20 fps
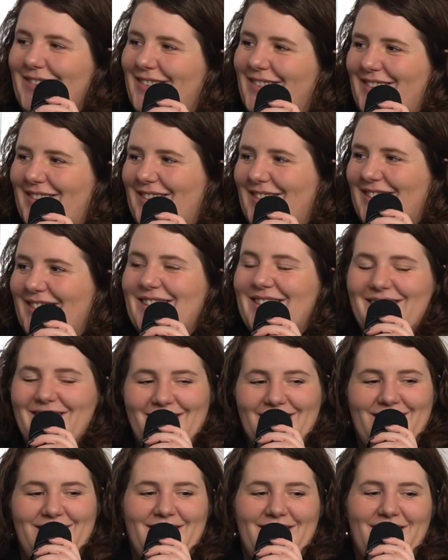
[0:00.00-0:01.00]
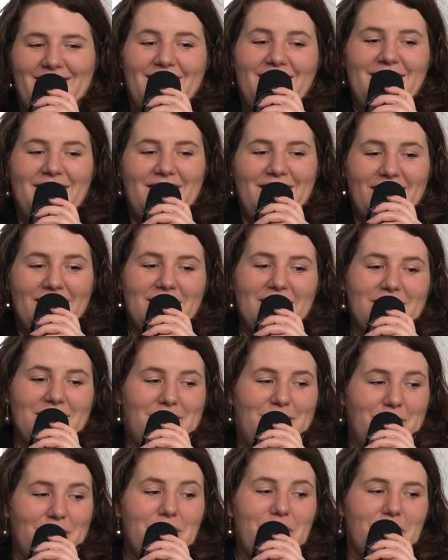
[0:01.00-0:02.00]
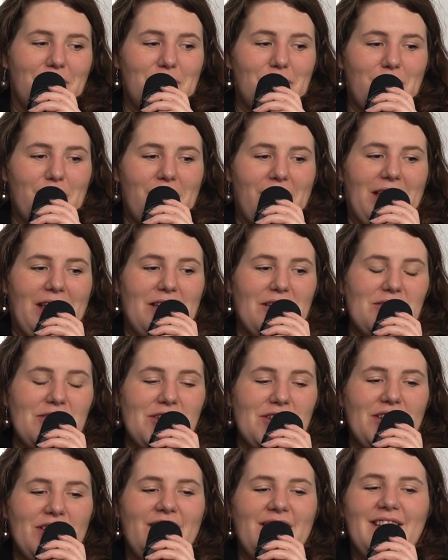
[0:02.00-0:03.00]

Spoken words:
it. Do we not chuck that out?